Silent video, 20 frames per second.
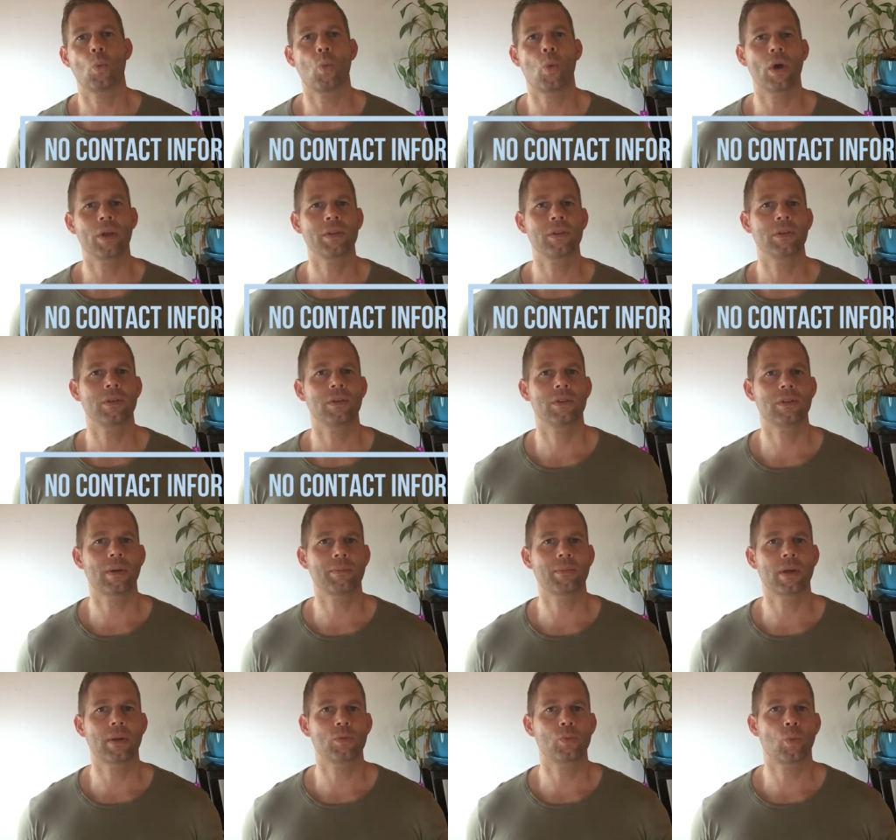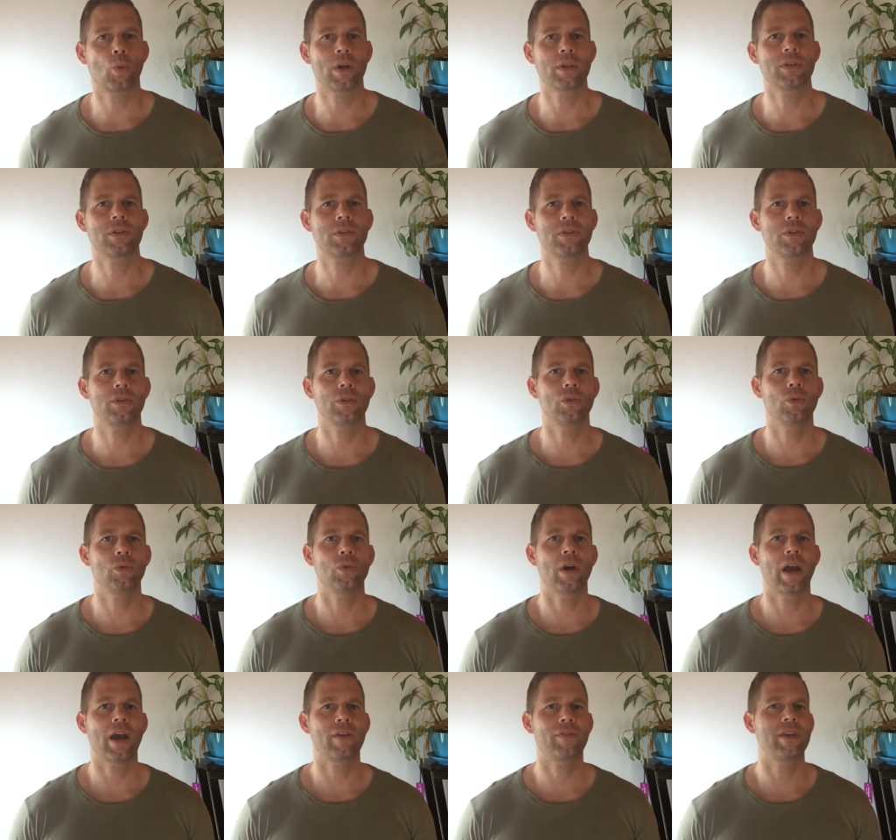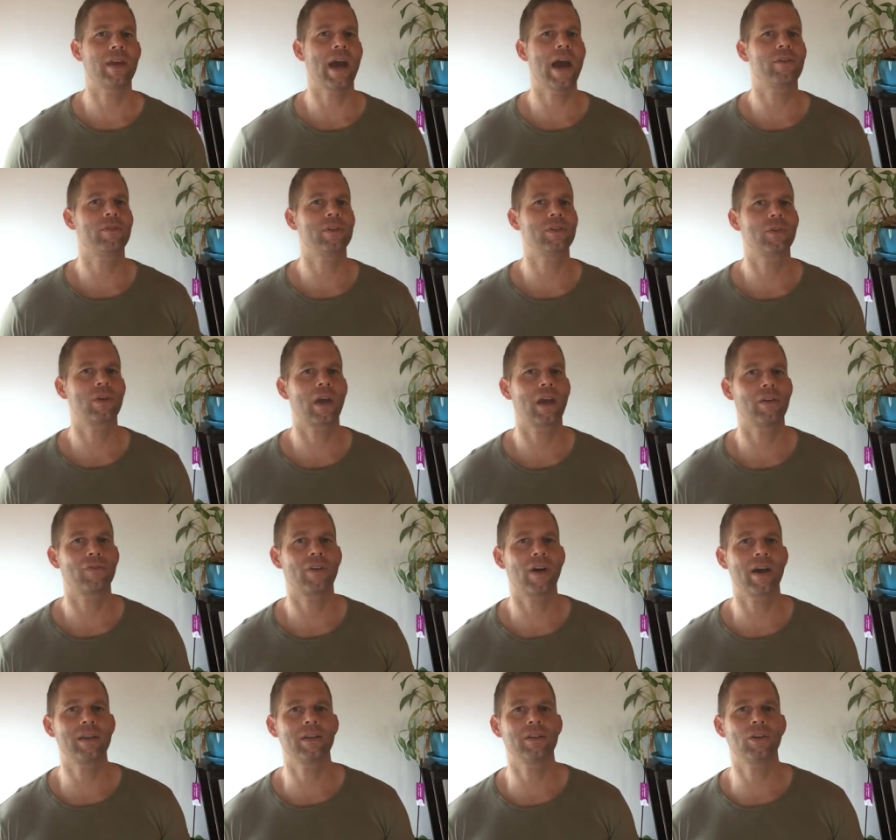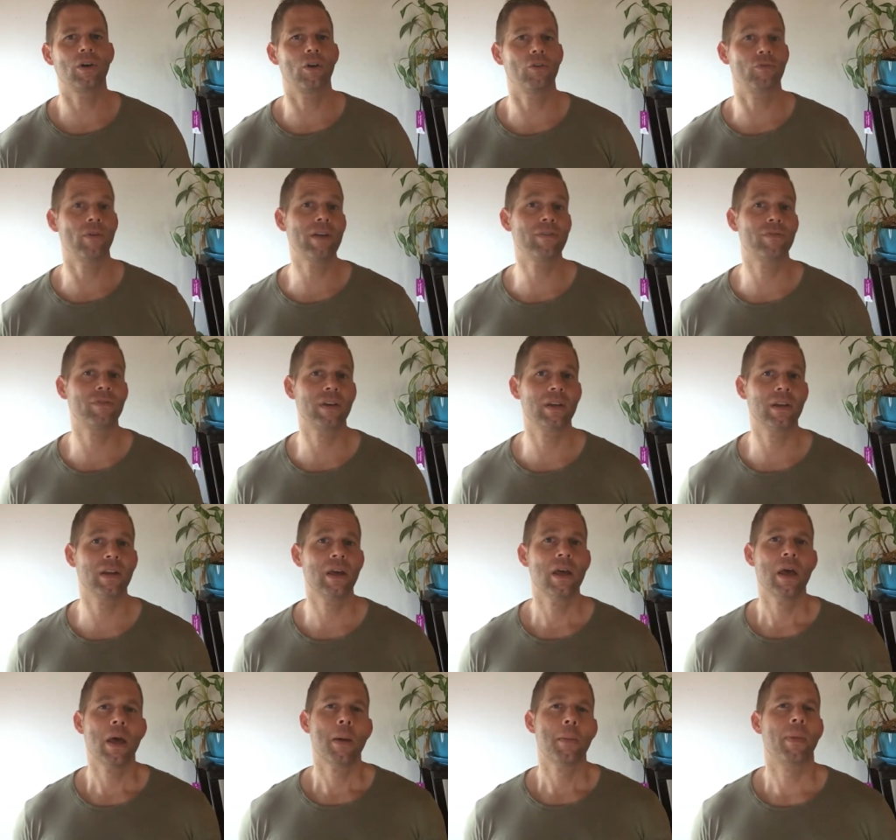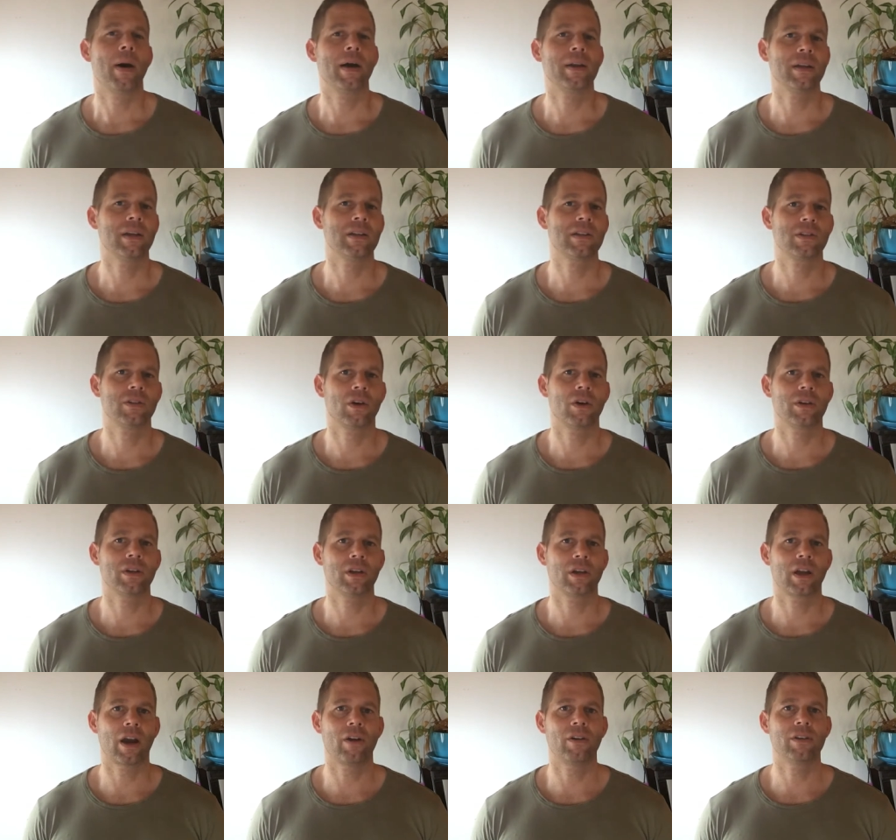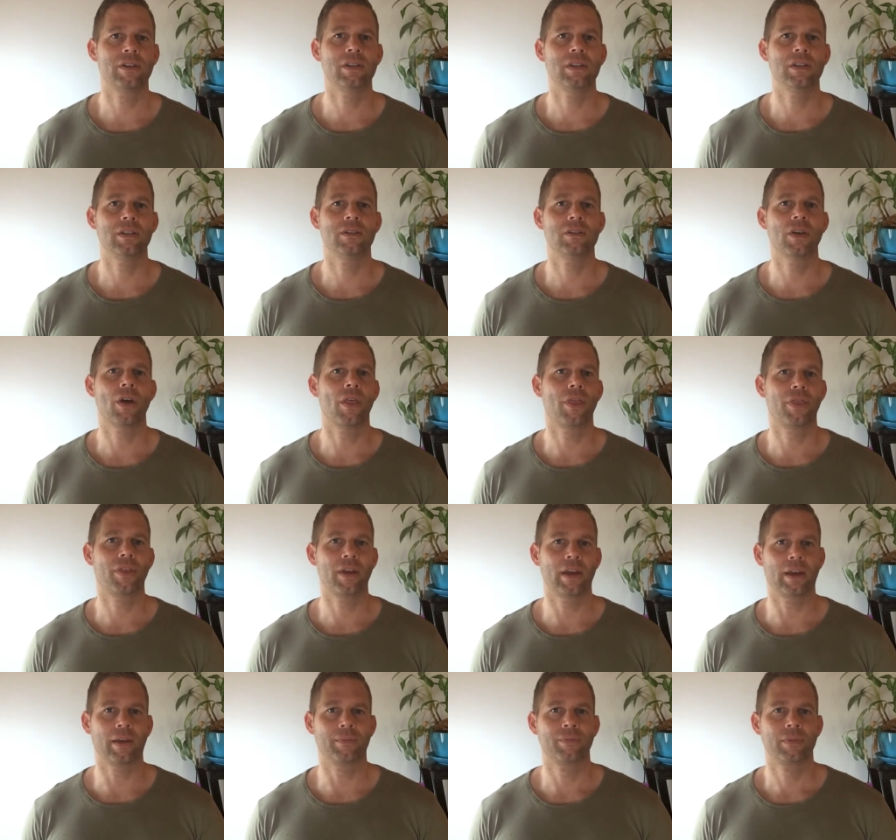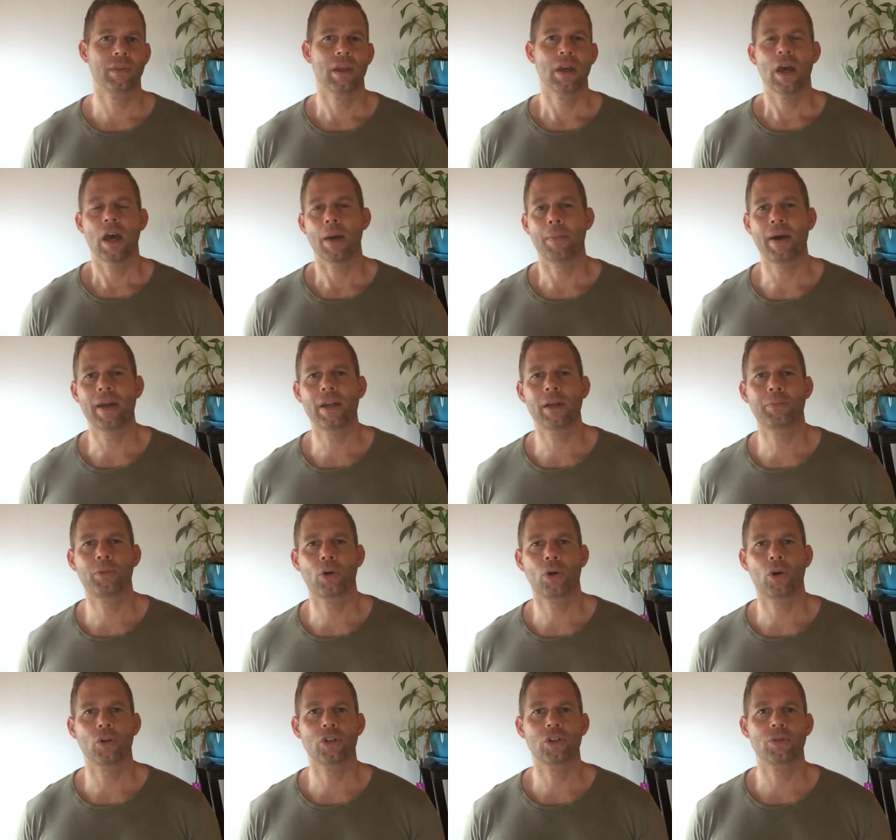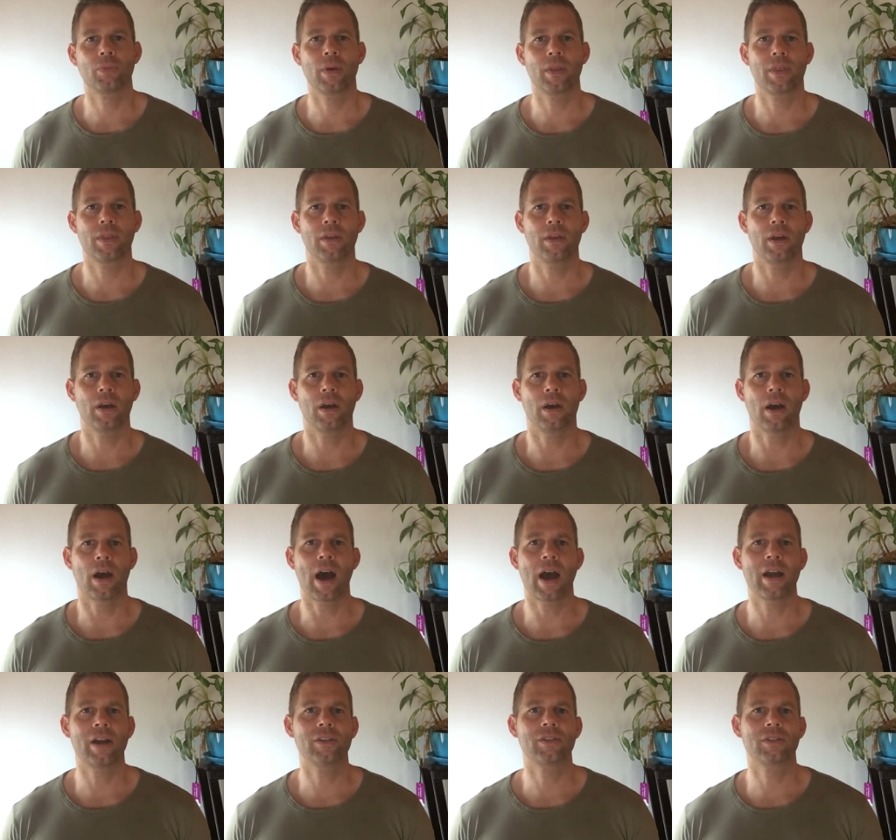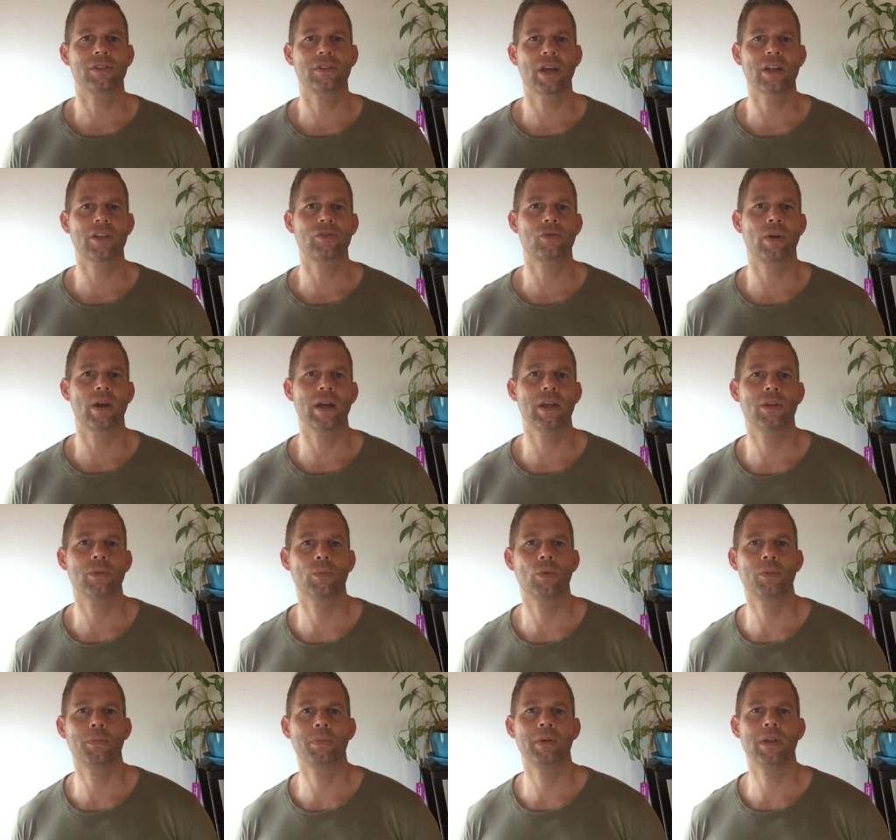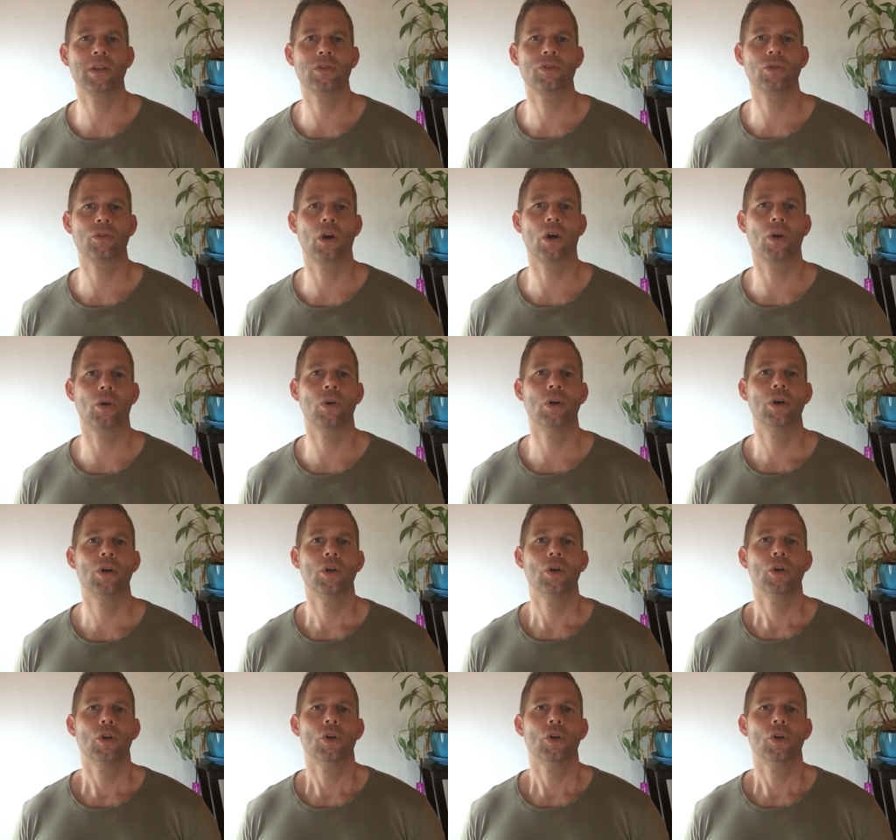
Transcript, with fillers: one, sometimes once you have the address, you can find it on Redfin, but it's not a guaranteed thing. A better approach with a higher success rate would be to go